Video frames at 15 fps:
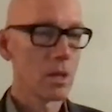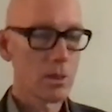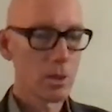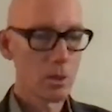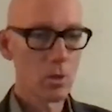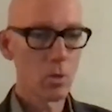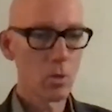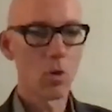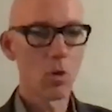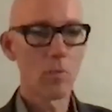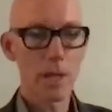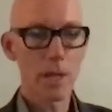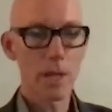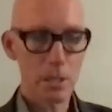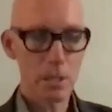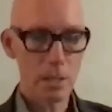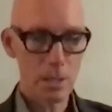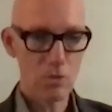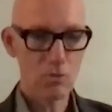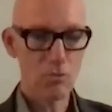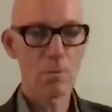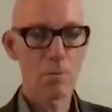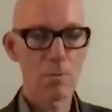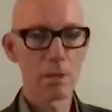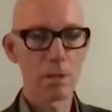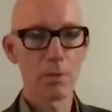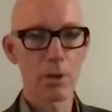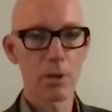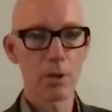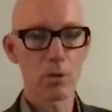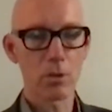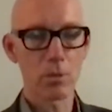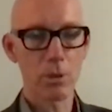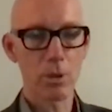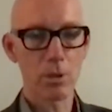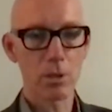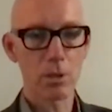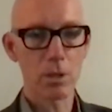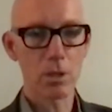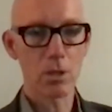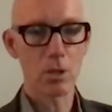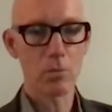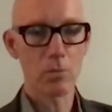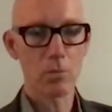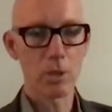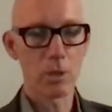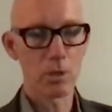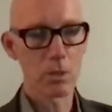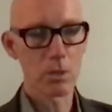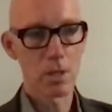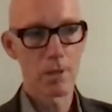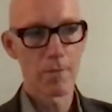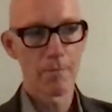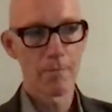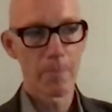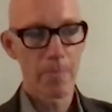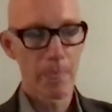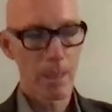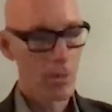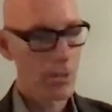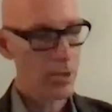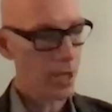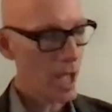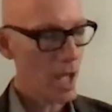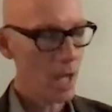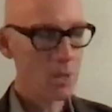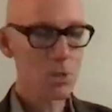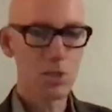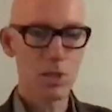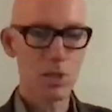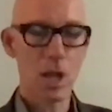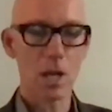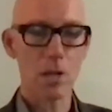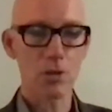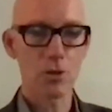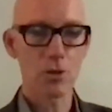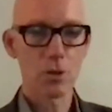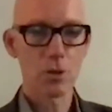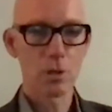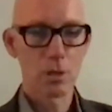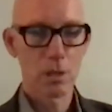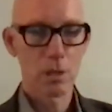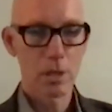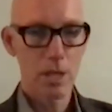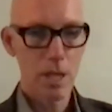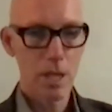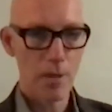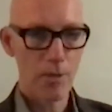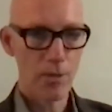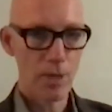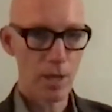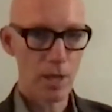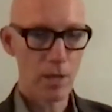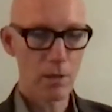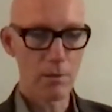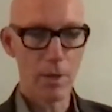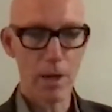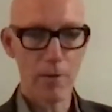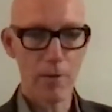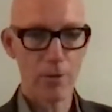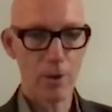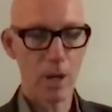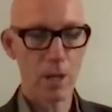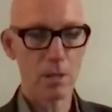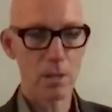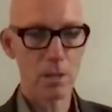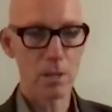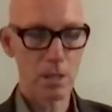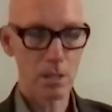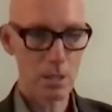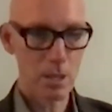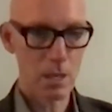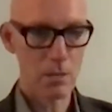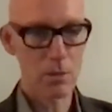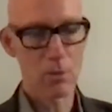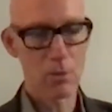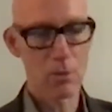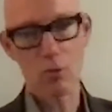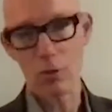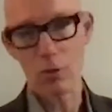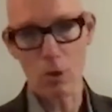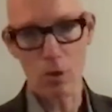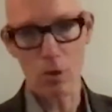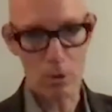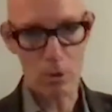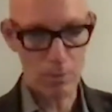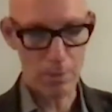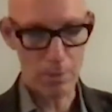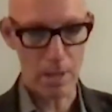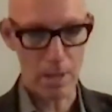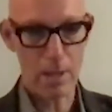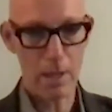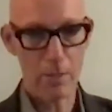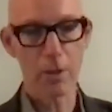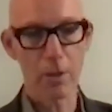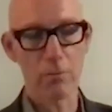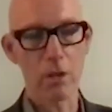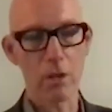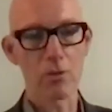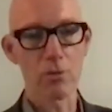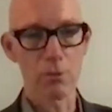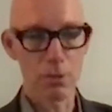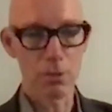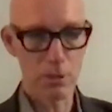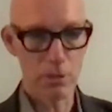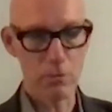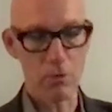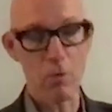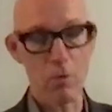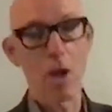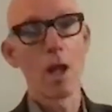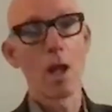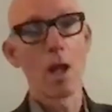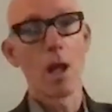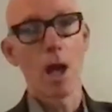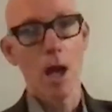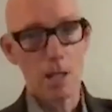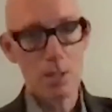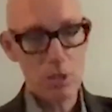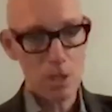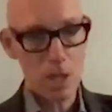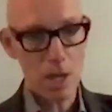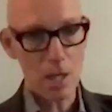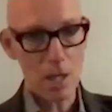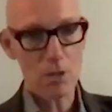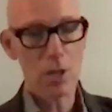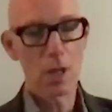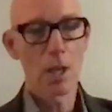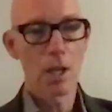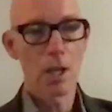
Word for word: The law makes it extremely difficult to prosecute because the as such at the end of that phrase, the intent to destroy and whole or in part ethnic, racial, or religious group as such.